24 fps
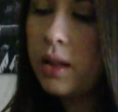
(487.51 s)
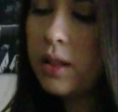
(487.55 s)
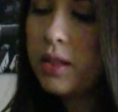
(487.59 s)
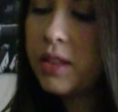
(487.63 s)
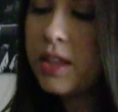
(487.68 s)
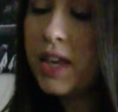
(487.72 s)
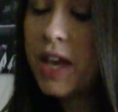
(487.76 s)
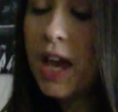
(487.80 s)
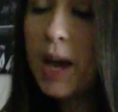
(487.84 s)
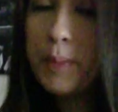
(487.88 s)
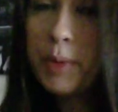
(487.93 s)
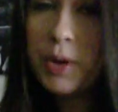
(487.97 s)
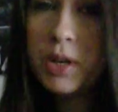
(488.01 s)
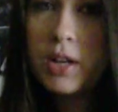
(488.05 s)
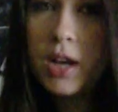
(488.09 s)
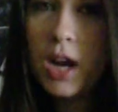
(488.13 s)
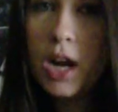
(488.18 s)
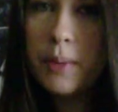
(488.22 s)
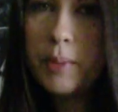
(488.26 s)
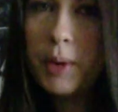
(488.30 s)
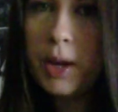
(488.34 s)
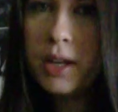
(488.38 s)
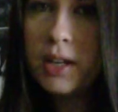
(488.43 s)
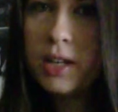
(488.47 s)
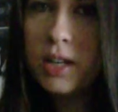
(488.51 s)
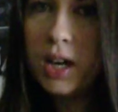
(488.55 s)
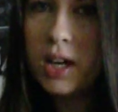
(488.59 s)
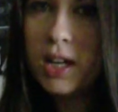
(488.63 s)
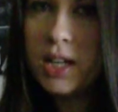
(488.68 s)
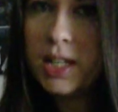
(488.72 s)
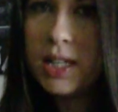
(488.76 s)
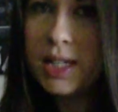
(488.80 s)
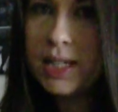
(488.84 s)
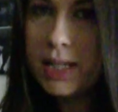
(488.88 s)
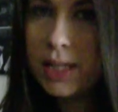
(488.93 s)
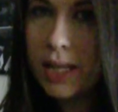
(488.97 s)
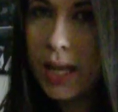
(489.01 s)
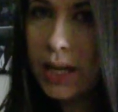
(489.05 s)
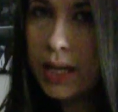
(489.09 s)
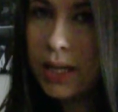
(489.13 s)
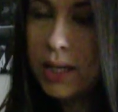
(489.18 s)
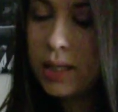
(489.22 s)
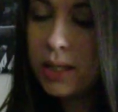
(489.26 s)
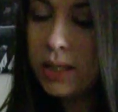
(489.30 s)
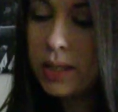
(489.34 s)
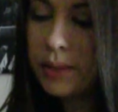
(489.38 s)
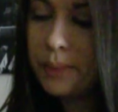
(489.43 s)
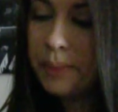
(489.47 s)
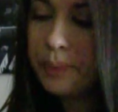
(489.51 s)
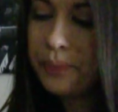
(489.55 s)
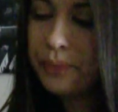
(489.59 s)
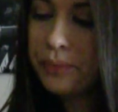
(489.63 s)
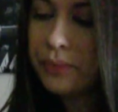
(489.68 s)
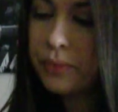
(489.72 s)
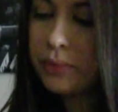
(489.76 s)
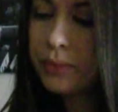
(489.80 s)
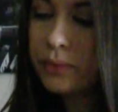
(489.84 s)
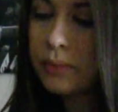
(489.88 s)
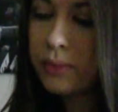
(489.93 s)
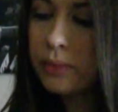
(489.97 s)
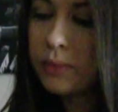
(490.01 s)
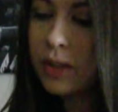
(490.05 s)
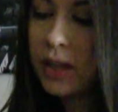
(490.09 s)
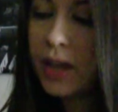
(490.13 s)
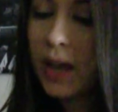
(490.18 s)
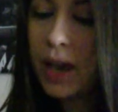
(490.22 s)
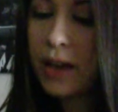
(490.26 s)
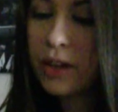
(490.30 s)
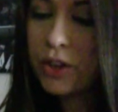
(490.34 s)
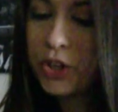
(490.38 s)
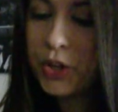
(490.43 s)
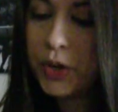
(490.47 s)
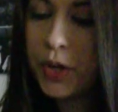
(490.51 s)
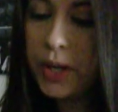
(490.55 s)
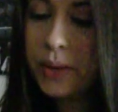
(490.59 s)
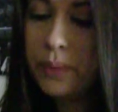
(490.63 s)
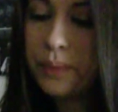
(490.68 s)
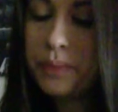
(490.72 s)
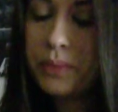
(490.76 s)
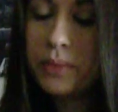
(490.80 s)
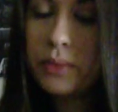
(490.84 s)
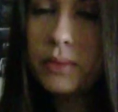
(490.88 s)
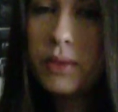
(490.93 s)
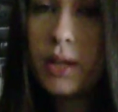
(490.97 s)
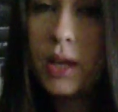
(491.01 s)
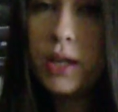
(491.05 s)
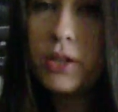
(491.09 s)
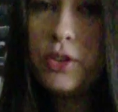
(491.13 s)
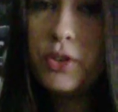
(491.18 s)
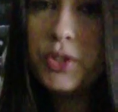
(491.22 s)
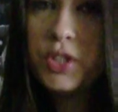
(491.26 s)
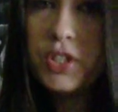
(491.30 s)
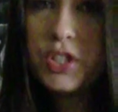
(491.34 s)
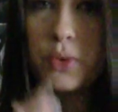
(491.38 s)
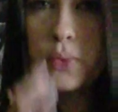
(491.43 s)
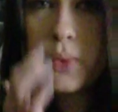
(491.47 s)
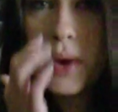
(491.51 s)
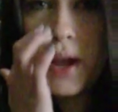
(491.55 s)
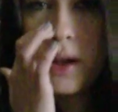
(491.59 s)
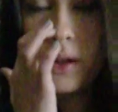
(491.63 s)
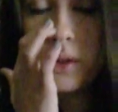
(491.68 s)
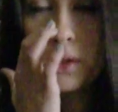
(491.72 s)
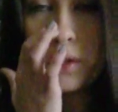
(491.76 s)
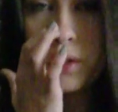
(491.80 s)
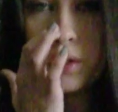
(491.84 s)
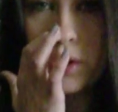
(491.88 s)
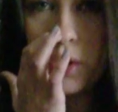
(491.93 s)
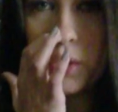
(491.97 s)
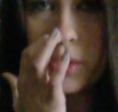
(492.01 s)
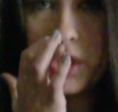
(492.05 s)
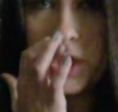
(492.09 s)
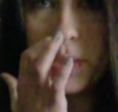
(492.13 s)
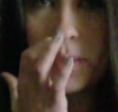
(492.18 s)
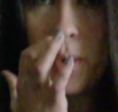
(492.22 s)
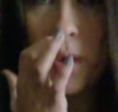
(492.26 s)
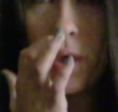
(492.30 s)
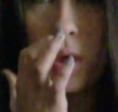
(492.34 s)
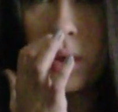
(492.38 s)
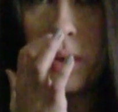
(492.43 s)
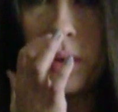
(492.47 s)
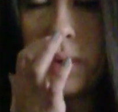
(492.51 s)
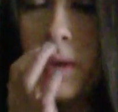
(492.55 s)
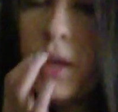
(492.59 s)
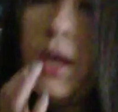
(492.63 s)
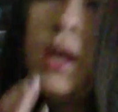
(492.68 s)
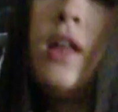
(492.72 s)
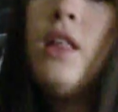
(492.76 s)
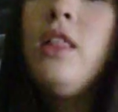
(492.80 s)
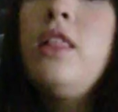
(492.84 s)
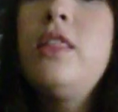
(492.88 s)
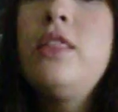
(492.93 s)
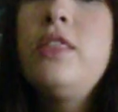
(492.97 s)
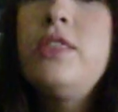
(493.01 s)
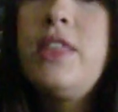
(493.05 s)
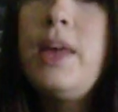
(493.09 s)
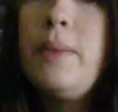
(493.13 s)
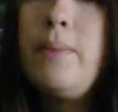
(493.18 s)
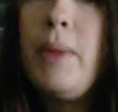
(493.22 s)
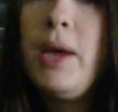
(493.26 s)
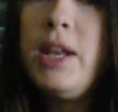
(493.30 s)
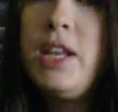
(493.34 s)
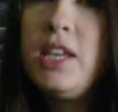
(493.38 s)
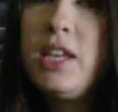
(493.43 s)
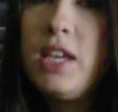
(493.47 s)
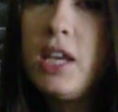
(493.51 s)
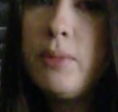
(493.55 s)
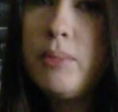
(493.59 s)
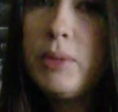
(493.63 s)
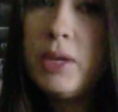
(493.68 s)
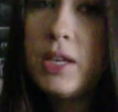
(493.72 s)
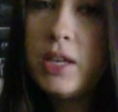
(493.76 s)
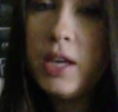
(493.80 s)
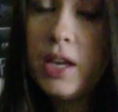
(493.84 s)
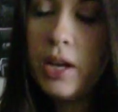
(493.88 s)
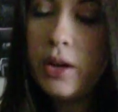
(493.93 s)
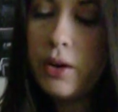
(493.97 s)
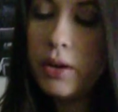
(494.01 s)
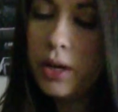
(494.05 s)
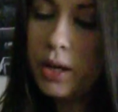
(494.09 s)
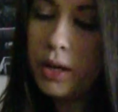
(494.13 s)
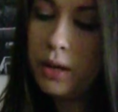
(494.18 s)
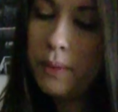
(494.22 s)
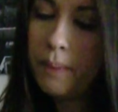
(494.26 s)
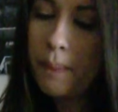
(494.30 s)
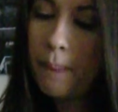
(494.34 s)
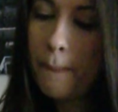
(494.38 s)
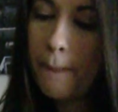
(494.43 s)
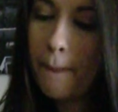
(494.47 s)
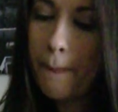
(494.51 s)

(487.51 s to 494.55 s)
The M1 carbine gun is light, accurate, and uses a round so small that many can be carried.